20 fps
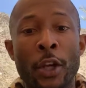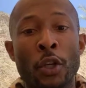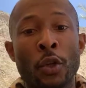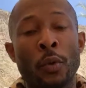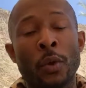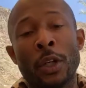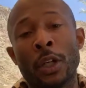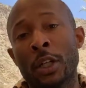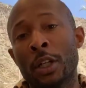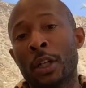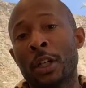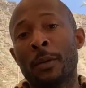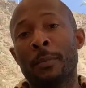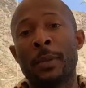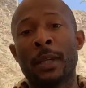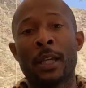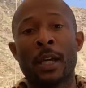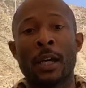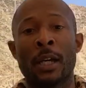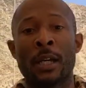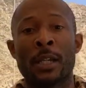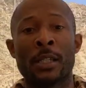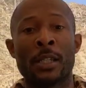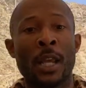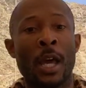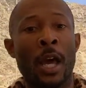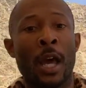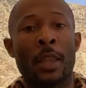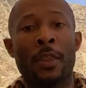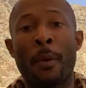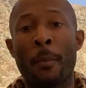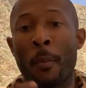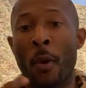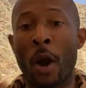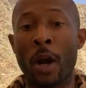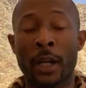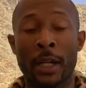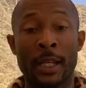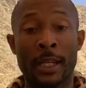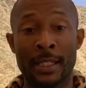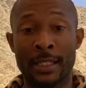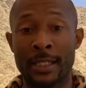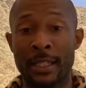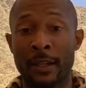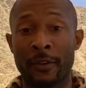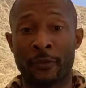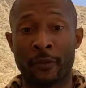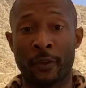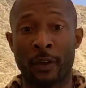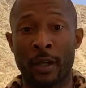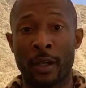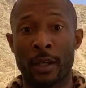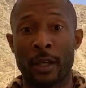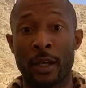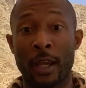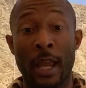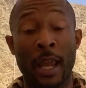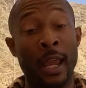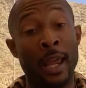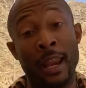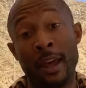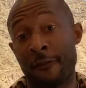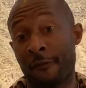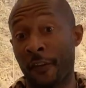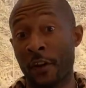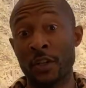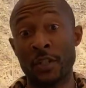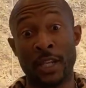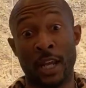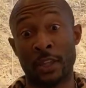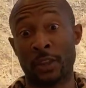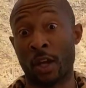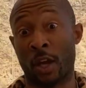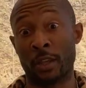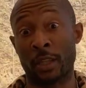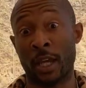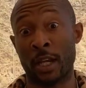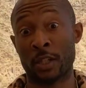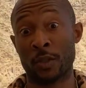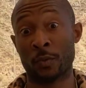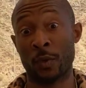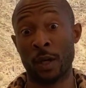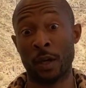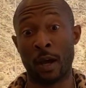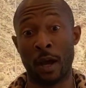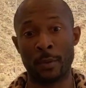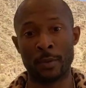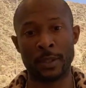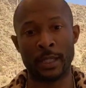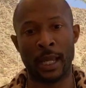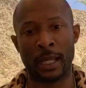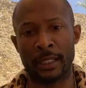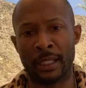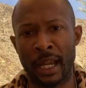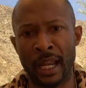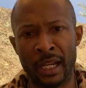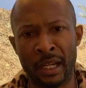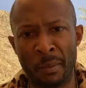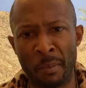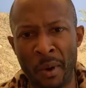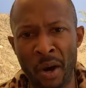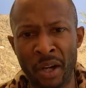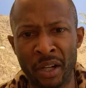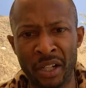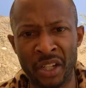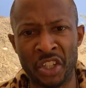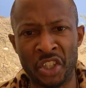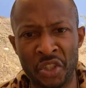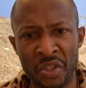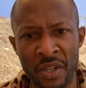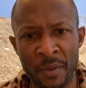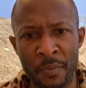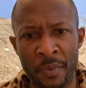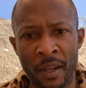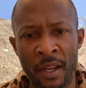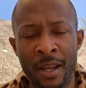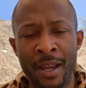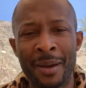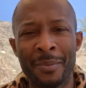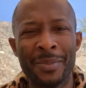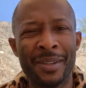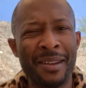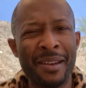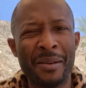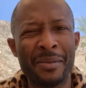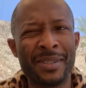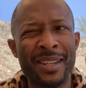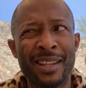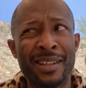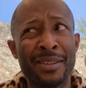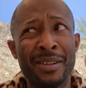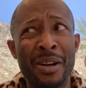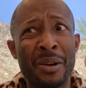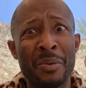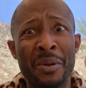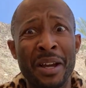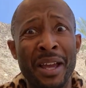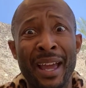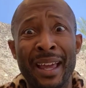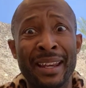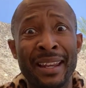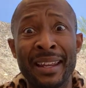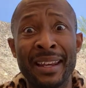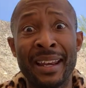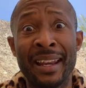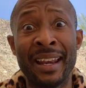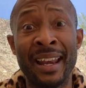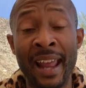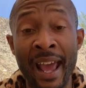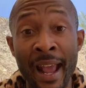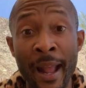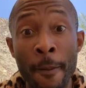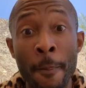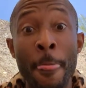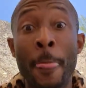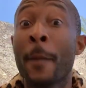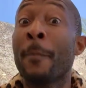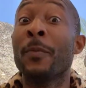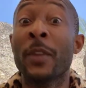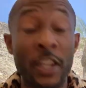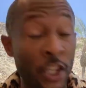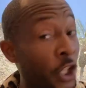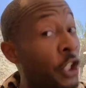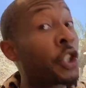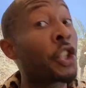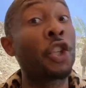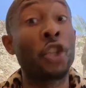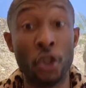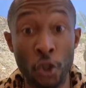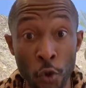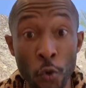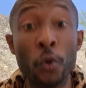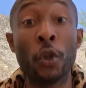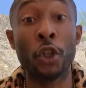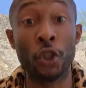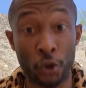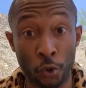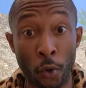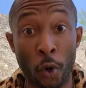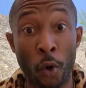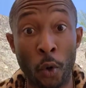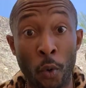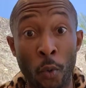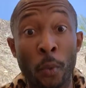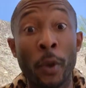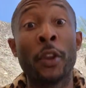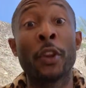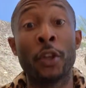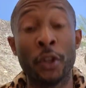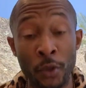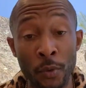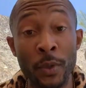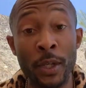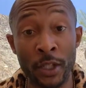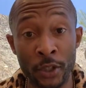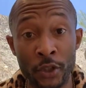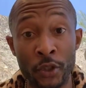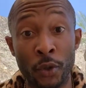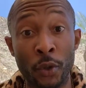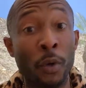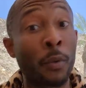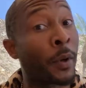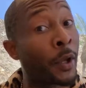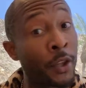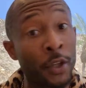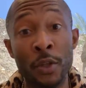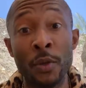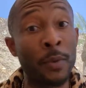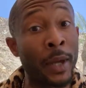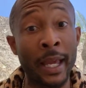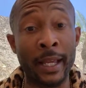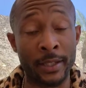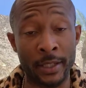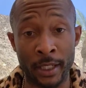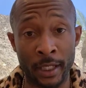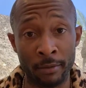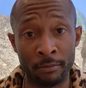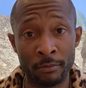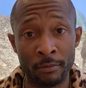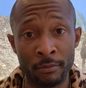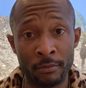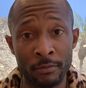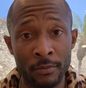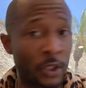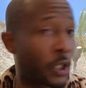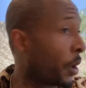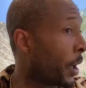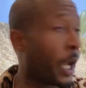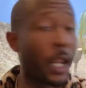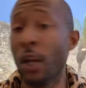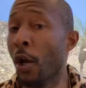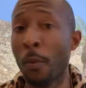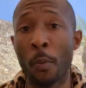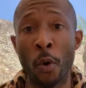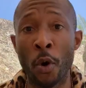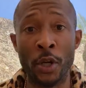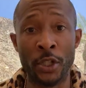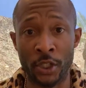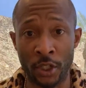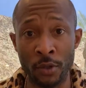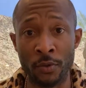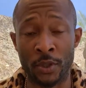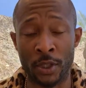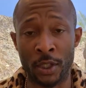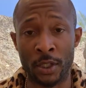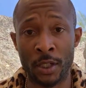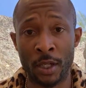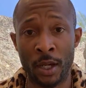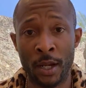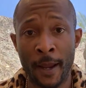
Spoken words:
doing good because the market is different. And at first I thought that as well. I was like, dang, the market is tripping. But then I was like, you know what? At the end of the day, you control whether you enter or whether you exit. So ain't no more excuses.